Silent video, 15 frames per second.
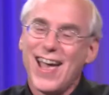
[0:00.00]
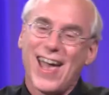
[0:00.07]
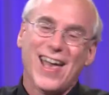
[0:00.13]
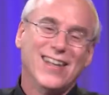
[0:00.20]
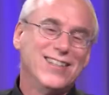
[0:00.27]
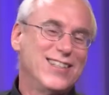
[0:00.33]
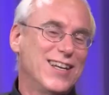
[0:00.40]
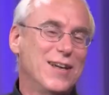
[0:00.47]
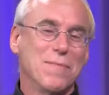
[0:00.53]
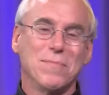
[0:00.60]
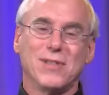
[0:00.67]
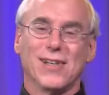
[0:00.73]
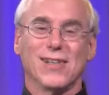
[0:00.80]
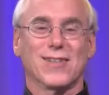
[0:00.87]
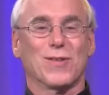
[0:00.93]
and
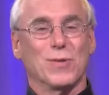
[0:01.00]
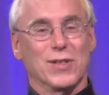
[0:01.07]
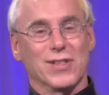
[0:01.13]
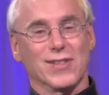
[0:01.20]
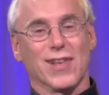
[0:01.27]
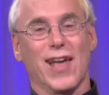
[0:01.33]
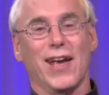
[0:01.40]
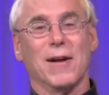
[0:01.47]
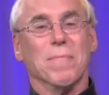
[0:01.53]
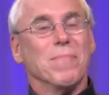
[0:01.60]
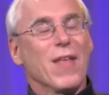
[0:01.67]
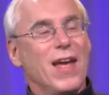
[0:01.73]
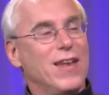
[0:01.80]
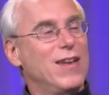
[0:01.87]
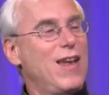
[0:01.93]
Jim just was like,
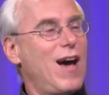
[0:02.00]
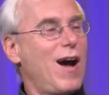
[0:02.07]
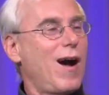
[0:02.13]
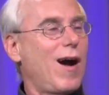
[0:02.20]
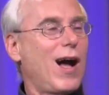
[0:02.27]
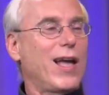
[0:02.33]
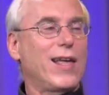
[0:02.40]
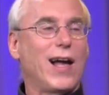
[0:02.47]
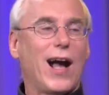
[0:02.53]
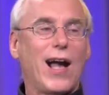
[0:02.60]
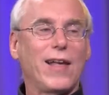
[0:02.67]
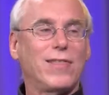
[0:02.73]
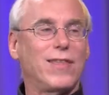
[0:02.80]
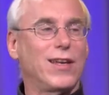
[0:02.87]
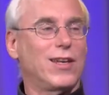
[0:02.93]
no, I,
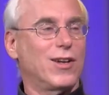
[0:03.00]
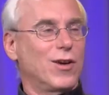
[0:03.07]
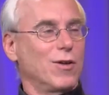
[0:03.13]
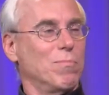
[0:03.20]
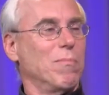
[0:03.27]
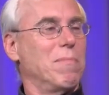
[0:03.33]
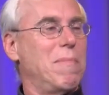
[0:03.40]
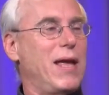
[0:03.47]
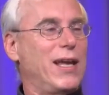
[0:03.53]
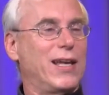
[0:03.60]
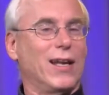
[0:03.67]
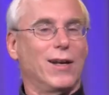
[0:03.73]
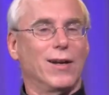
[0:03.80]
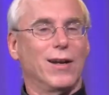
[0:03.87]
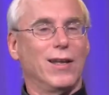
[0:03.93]
I think you're
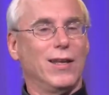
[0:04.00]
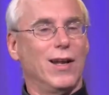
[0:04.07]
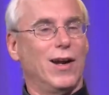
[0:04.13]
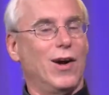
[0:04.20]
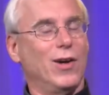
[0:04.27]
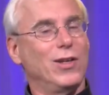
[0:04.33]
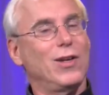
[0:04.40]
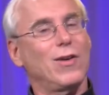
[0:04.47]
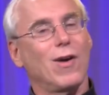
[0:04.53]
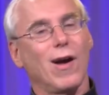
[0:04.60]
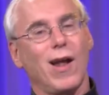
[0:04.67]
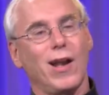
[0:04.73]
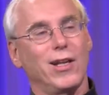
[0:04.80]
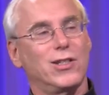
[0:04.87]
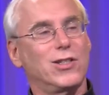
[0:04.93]
making, you know, you're
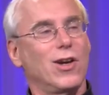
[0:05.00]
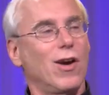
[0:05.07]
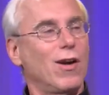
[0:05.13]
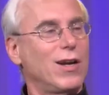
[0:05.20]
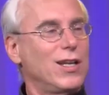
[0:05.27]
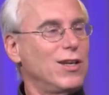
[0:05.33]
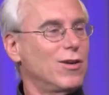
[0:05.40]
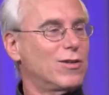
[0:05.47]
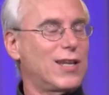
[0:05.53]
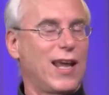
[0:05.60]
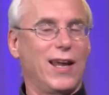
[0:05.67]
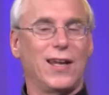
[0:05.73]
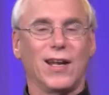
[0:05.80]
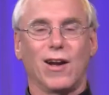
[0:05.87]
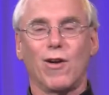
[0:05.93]
on a journey. You're
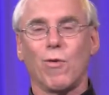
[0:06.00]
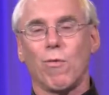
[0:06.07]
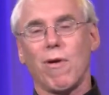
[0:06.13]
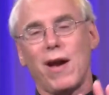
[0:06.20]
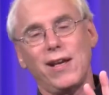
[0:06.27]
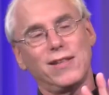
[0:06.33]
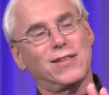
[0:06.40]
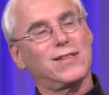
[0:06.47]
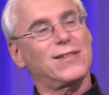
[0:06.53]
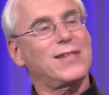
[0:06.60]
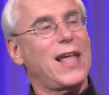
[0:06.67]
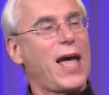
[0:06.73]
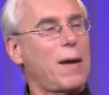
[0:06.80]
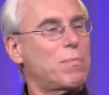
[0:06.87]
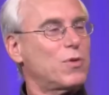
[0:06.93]
taking great
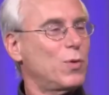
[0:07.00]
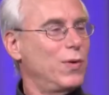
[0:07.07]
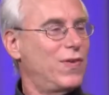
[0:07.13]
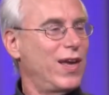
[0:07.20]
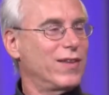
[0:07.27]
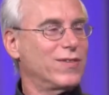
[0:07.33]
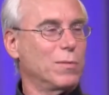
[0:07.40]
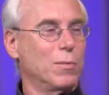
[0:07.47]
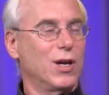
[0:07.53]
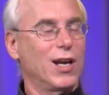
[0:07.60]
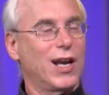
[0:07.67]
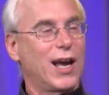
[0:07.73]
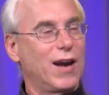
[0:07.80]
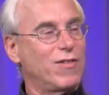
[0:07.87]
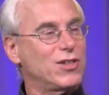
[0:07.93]
steps. We've had some
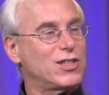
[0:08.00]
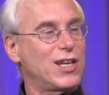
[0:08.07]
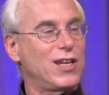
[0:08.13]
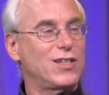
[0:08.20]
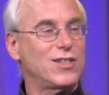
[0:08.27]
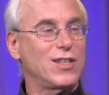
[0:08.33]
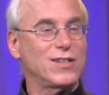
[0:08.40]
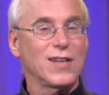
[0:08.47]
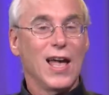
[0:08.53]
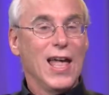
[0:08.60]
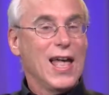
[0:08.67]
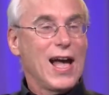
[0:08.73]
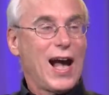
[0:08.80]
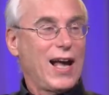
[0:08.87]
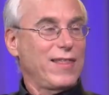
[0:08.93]
good conversations.
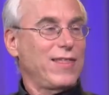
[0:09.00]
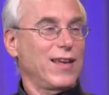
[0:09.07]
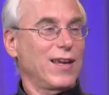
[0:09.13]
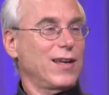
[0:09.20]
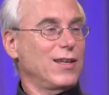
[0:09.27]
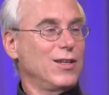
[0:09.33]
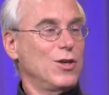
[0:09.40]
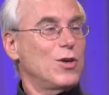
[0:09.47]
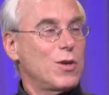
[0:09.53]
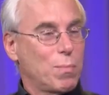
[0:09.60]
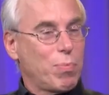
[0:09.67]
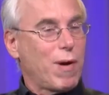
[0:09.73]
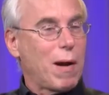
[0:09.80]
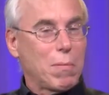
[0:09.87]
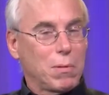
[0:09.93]
I think you
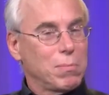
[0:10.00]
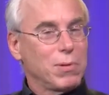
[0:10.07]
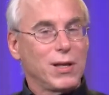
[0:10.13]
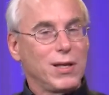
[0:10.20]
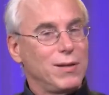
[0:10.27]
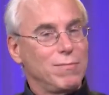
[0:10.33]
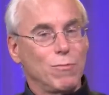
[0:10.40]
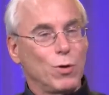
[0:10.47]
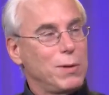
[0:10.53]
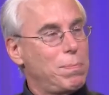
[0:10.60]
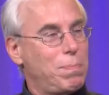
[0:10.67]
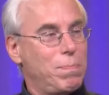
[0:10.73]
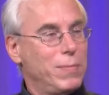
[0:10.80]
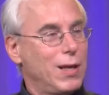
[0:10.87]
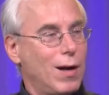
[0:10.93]
could probably, re,
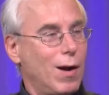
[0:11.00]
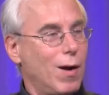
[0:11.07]
you